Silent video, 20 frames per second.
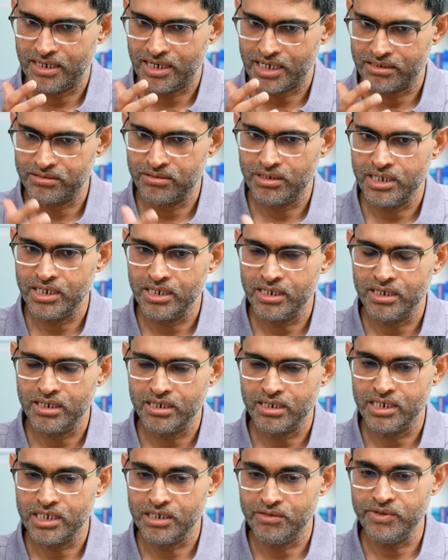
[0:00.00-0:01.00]

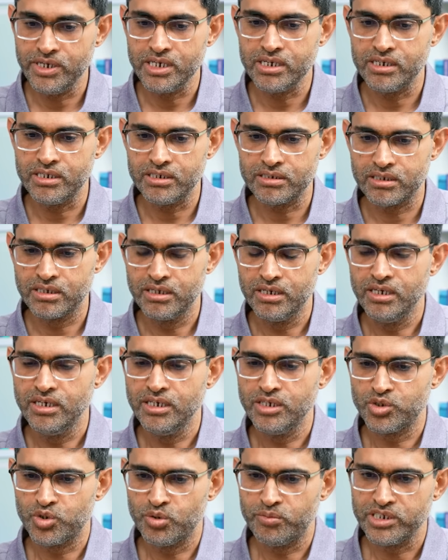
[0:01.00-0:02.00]
actually giving us
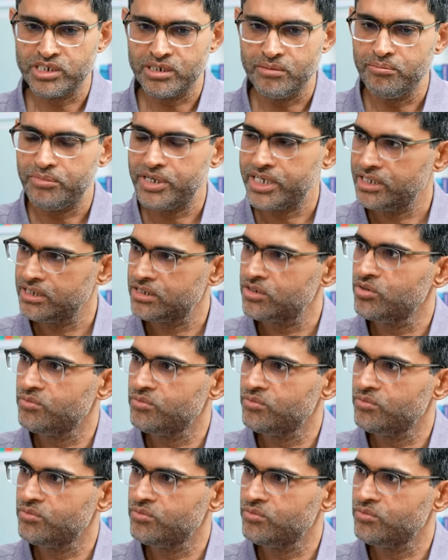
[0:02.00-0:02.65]
so much impetus